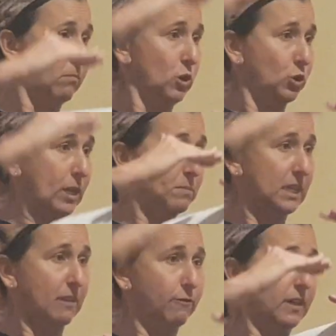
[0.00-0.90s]
Yerushalayim,
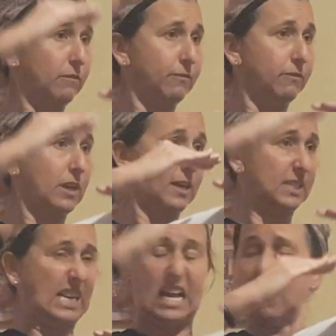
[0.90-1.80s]
Tel Aviv, like
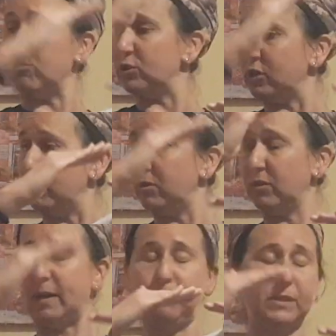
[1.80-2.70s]
it's an hour or
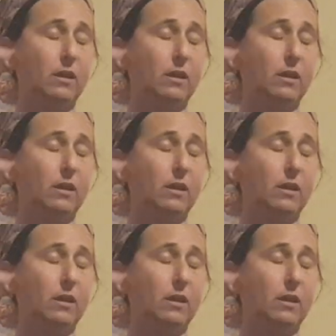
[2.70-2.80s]
so.